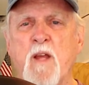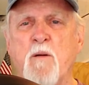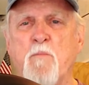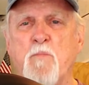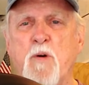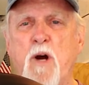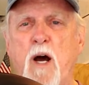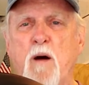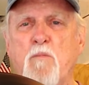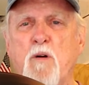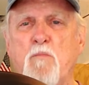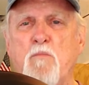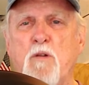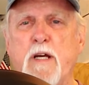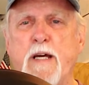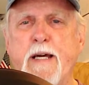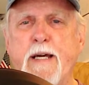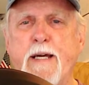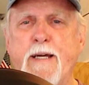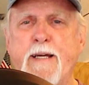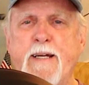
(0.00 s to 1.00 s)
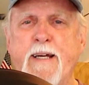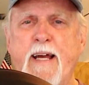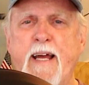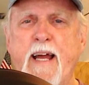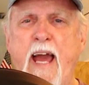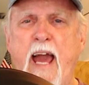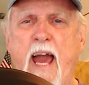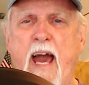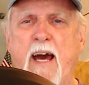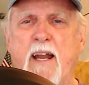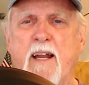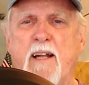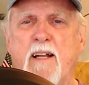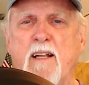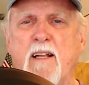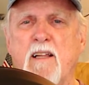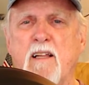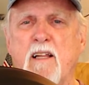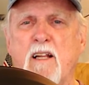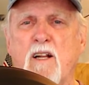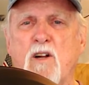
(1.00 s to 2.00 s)
probably added a
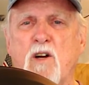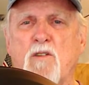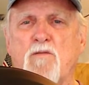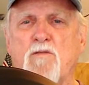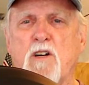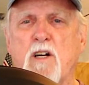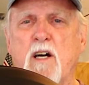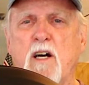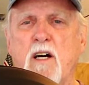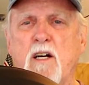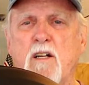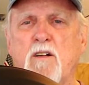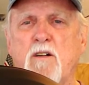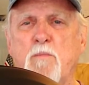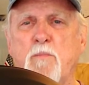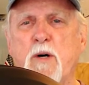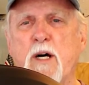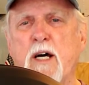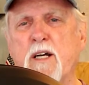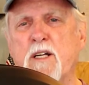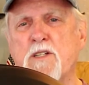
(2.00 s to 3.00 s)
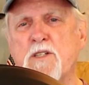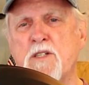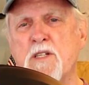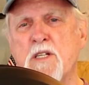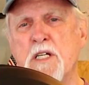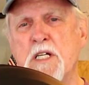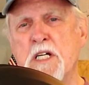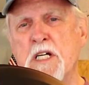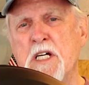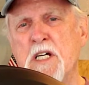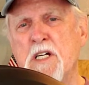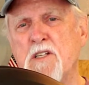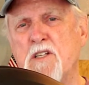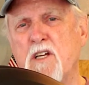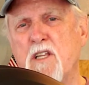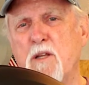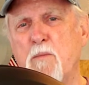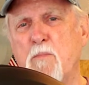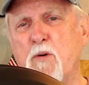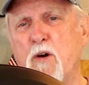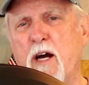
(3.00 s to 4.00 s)
little over $100 to
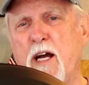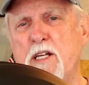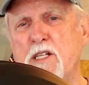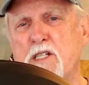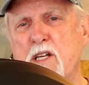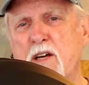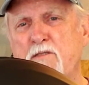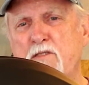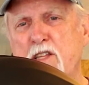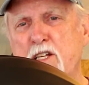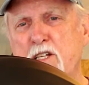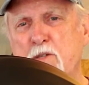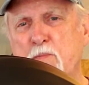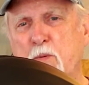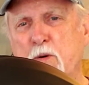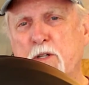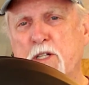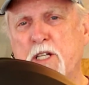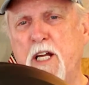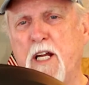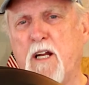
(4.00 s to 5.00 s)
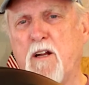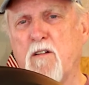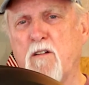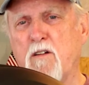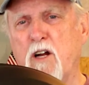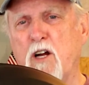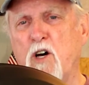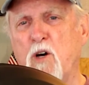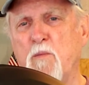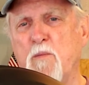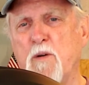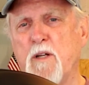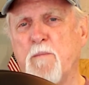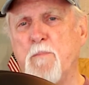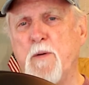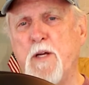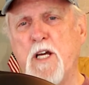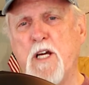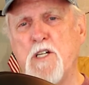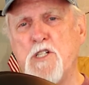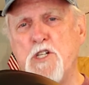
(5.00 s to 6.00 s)
the price of this particular helmet,
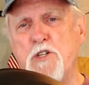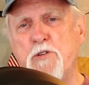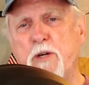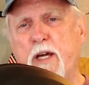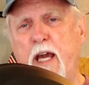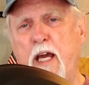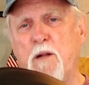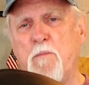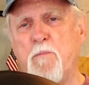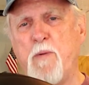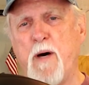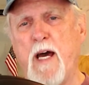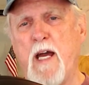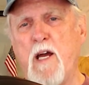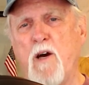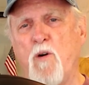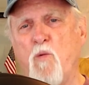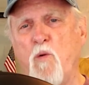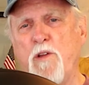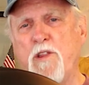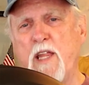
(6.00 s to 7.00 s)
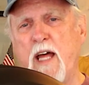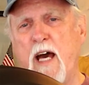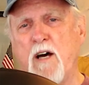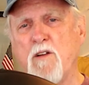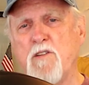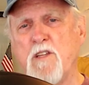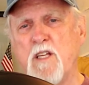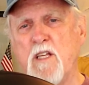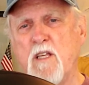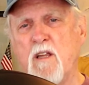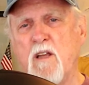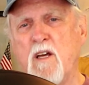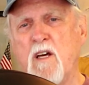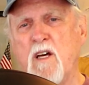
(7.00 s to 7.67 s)
because you can buy it without the